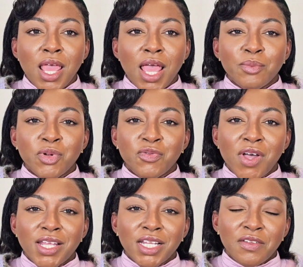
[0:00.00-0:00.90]
and
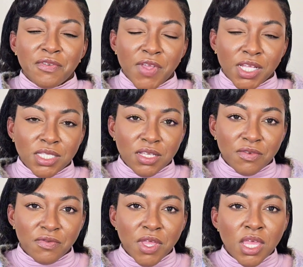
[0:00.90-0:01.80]
provide an
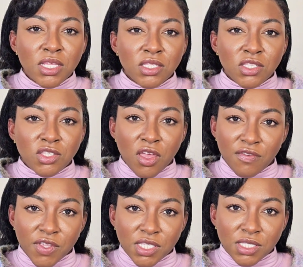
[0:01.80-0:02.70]
effective
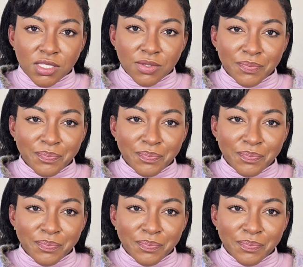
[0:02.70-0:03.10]
service.